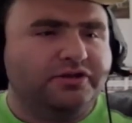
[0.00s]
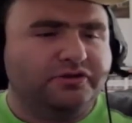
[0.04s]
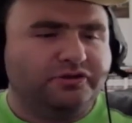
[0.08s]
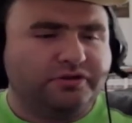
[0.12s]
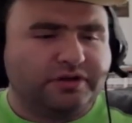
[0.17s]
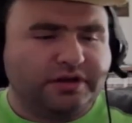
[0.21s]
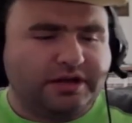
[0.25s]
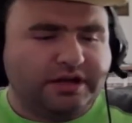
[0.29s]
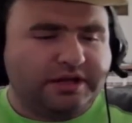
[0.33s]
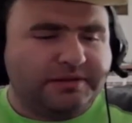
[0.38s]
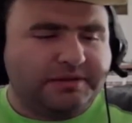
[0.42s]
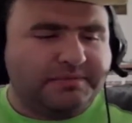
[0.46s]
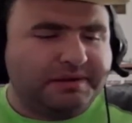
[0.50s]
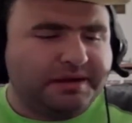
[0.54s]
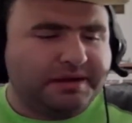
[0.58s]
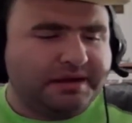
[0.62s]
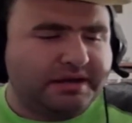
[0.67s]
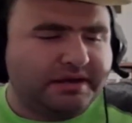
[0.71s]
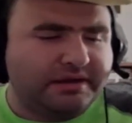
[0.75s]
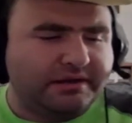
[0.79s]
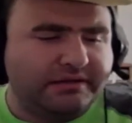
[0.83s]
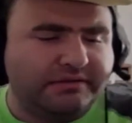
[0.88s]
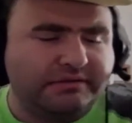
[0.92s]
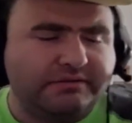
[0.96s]
Dreaming
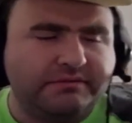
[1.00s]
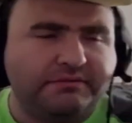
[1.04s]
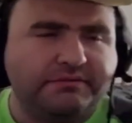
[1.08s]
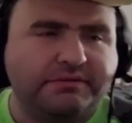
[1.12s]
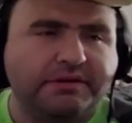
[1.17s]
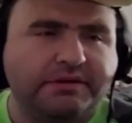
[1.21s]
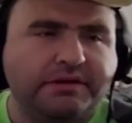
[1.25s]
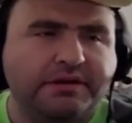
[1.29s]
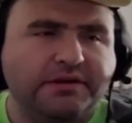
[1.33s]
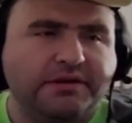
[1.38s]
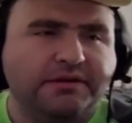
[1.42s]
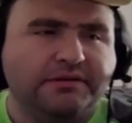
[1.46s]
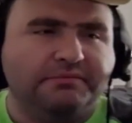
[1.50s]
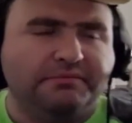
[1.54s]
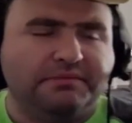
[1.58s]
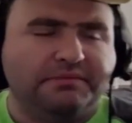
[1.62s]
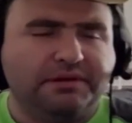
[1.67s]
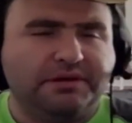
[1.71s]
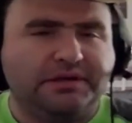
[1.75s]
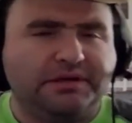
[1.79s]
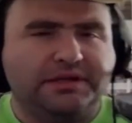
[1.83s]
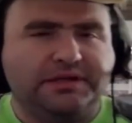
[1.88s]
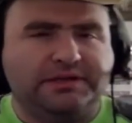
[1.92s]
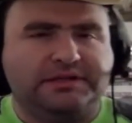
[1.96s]
on
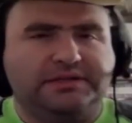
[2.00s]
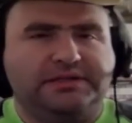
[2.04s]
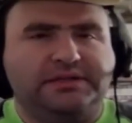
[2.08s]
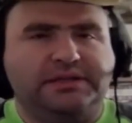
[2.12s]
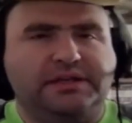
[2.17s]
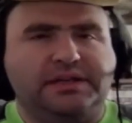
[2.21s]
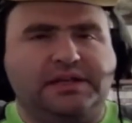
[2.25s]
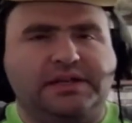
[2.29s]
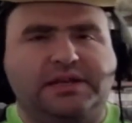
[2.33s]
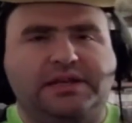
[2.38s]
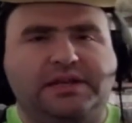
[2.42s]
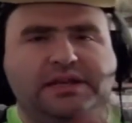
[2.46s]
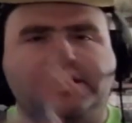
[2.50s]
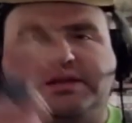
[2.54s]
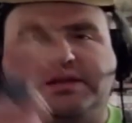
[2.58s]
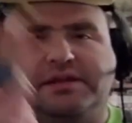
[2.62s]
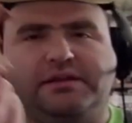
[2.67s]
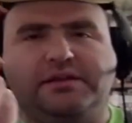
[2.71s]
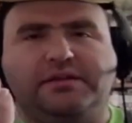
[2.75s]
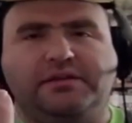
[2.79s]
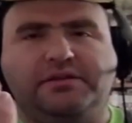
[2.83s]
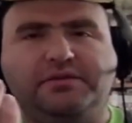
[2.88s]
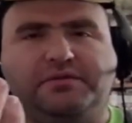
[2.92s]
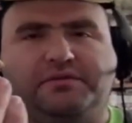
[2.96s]
Monkey D.
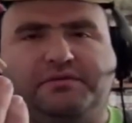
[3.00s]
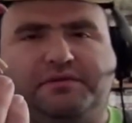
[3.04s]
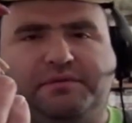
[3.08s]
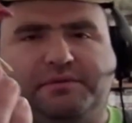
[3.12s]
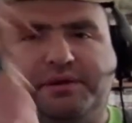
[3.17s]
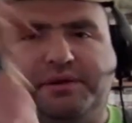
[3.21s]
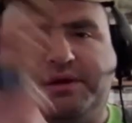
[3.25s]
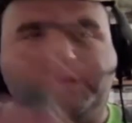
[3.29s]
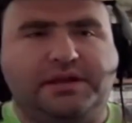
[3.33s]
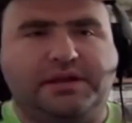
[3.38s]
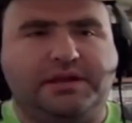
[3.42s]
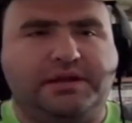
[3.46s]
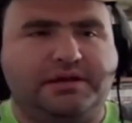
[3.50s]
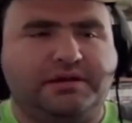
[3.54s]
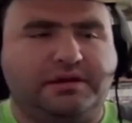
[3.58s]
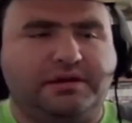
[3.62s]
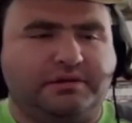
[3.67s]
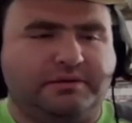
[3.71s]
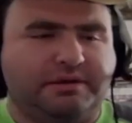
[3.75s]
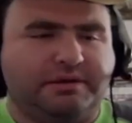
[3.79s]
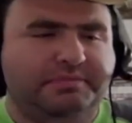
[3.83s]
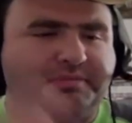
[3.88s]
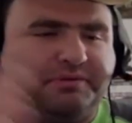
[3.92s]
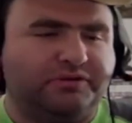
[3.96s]
Luffy right here.
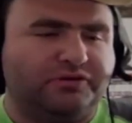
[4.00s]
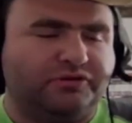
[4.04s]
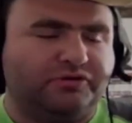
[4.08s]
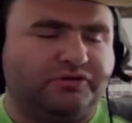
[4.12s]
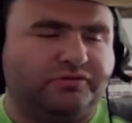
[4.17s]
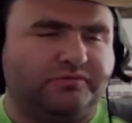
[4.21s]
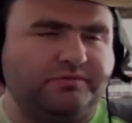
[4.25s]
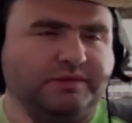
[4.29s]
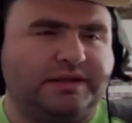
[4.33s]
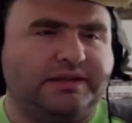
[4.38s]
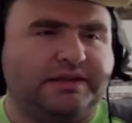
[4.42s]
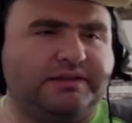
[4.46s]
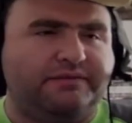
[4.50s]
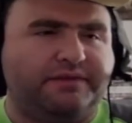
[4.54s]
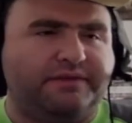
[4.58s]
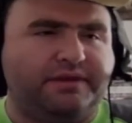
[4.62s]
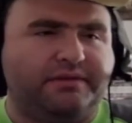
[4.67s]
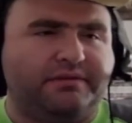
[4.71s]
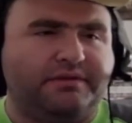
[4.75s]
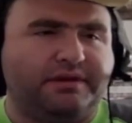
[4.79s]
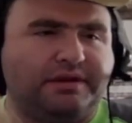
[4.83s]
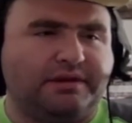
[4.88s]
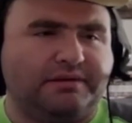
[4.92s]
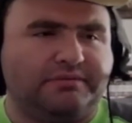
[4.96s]
Alright, be sure to rate the
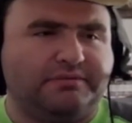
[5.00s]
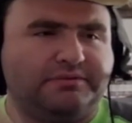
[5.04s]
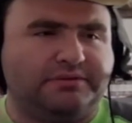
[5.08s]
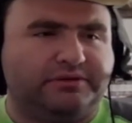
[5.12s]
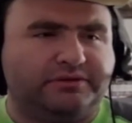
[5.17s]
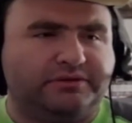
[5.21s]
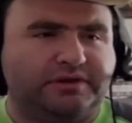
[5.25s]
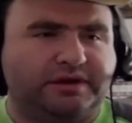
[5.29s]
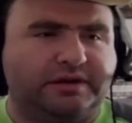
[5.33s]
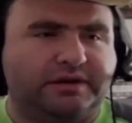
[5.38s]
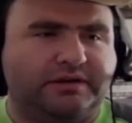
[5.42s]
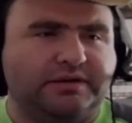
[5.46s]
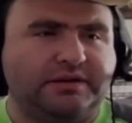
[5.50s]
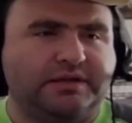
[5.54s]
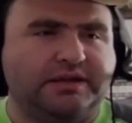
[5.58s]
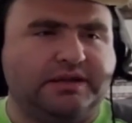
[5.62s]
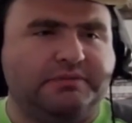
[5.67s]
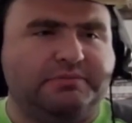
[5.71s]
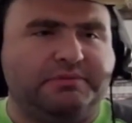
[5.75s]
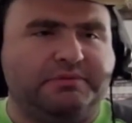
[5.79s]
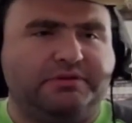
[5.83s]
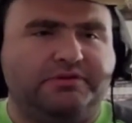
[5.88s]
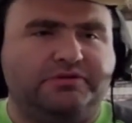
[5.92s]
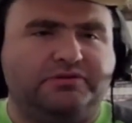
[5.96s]
video, comment, subscribe, click
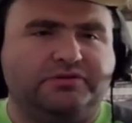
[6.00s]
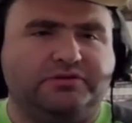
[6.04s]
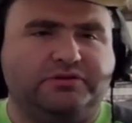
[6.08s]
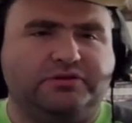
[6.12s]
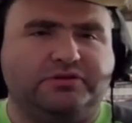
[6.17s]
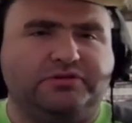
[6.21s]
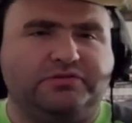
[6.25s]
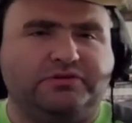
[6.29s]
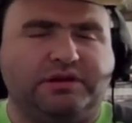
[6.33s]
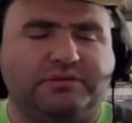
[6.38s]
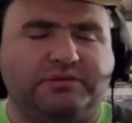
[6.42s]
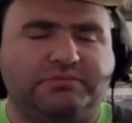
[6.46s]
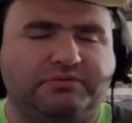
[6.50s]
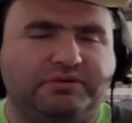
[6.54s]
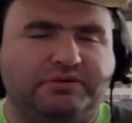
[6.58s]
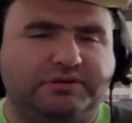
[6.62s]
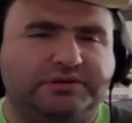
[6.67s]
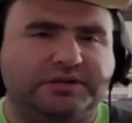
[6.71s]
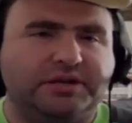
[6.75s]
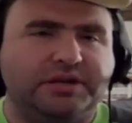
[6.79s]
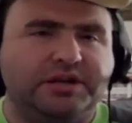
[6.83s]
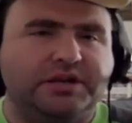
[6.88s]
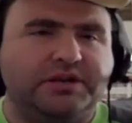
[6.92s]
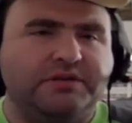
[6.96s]
that bell, join the squad,
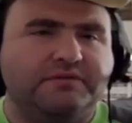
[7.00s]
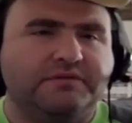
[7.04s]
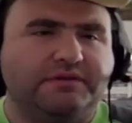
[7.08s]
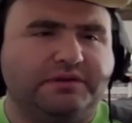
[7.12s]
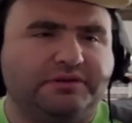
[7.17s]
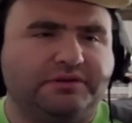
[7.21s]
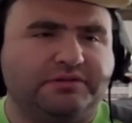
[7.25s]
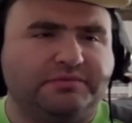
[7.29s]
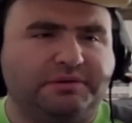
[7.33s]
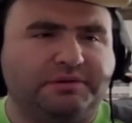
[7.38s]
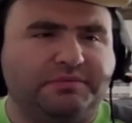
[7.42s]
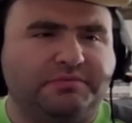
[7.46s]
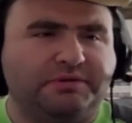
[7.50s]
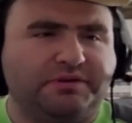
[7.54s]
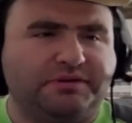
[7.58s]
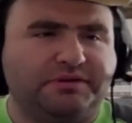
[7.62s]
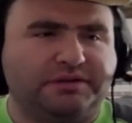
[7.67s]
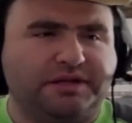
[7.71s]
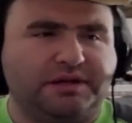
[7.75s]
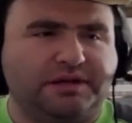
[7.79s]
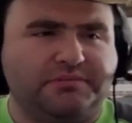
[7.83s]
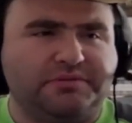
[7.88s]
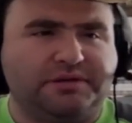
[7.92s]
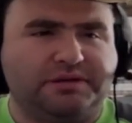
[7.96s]
boys. Follow me and play
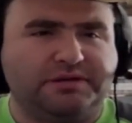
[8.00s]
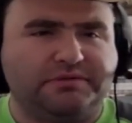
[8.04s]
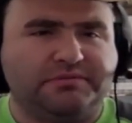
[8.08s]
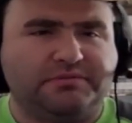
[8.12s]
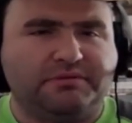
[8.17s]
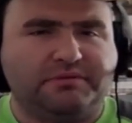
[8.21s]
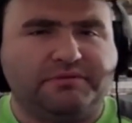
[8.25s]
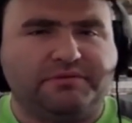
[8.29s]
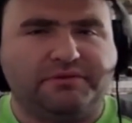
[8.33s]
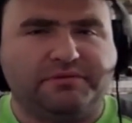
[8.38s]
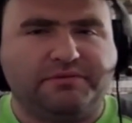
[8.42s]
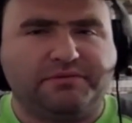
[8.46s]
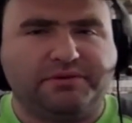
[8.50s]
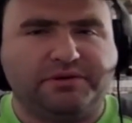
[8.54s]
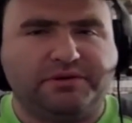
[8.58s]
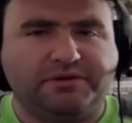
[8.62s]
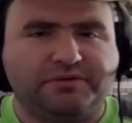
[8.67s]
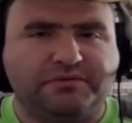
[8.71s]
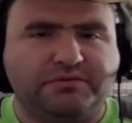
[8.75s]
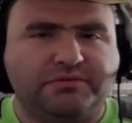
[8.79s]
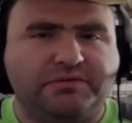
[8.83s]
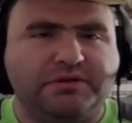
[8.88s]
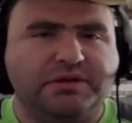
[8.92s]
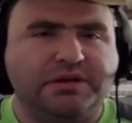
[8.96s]
this game. Times well. Without further
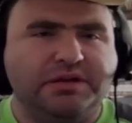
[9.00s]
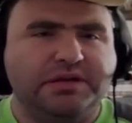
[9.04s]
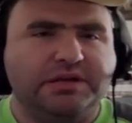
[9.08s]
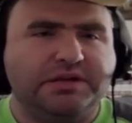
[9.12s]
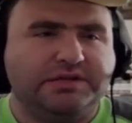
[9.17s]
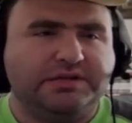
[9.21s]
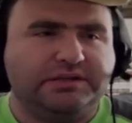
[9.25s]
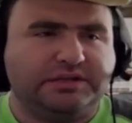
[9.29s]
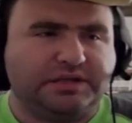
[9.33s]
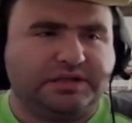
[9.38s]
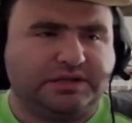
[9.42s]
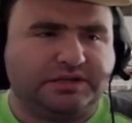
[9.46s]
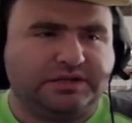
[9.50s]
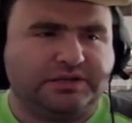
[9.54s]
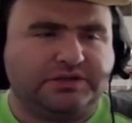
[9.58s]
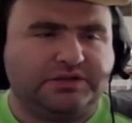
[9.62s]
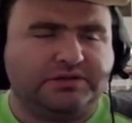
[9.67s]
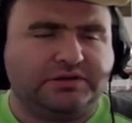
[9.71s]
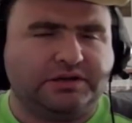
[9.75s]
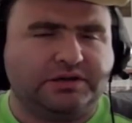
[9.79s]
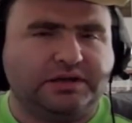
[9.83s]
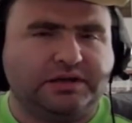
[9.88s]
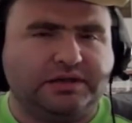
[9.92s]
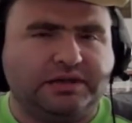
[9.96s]
ado, let's get this shit
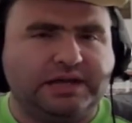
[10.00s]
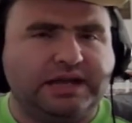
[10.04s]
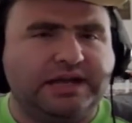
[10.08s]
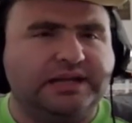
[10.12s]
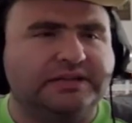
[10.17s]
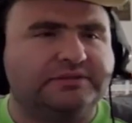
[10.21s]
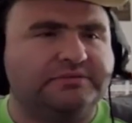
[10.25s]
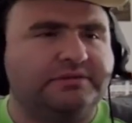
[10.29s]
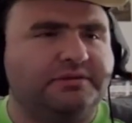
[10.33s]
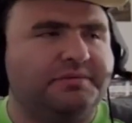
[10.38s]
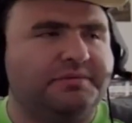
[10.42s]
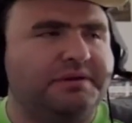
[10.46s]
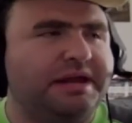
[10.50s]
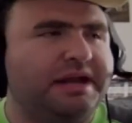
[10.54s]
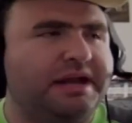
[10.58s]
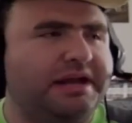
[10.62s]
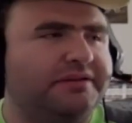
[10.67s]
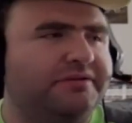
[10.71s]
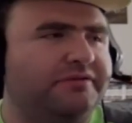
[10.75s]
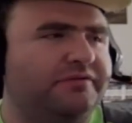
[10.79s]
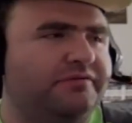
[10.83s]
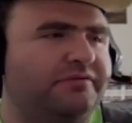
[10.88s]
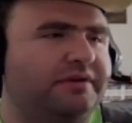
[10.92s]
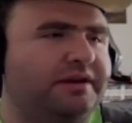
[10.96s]
started. Last week, we
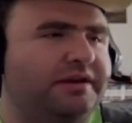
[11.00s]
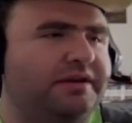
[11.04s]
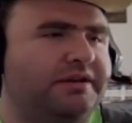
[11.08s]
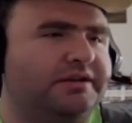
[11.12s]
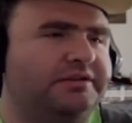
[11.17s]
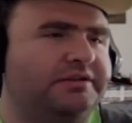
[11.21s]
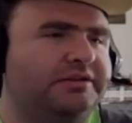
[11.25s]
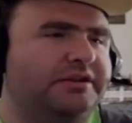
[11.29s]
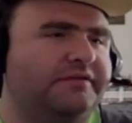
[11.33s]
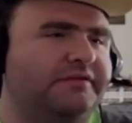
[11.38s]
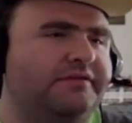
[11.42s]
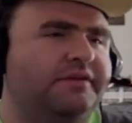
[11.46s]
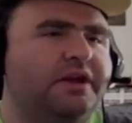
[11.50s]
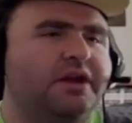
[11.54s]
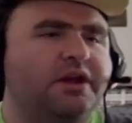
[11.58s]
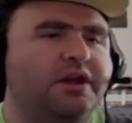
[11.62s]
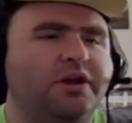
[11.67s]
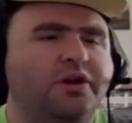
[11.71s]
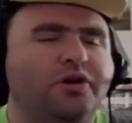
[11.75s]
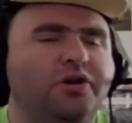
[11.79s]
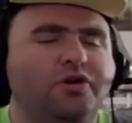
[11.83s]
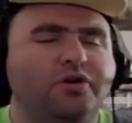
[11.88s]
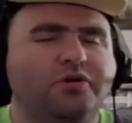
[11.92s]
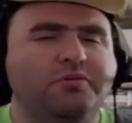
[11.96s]
had the greatness of
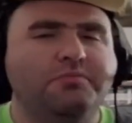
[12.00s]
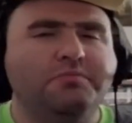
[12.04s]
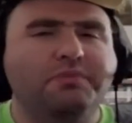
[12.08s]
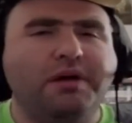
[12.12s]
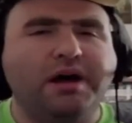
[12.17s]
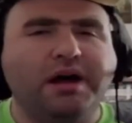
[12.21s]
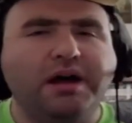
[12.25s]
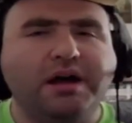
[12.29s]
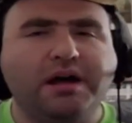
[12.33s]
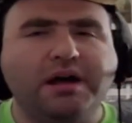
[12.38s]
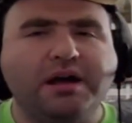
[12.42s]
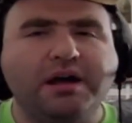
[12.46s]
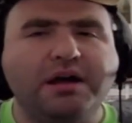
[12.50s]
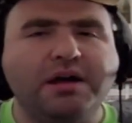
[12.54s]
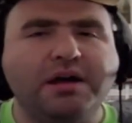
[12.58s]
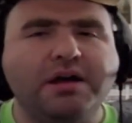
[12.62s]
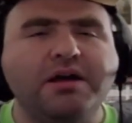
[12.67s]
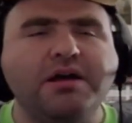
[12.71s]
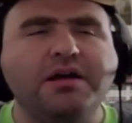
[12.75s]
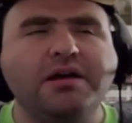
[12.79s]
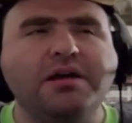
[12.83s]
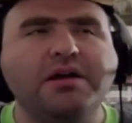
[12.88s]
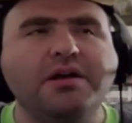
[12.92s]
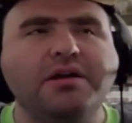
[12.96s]

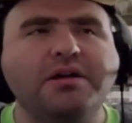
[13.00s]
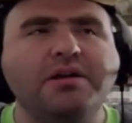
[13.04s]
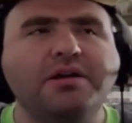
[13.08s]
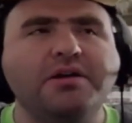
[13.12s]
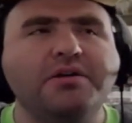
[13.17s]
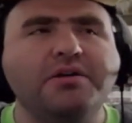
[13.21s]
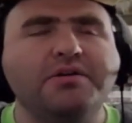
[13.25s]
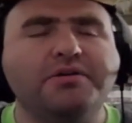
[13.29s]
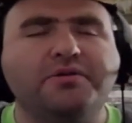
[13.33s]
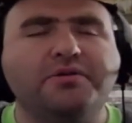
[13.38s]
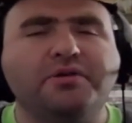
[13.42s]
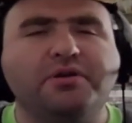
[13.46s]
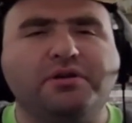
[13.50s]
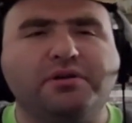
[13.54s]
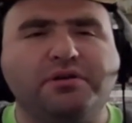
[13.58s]
Marco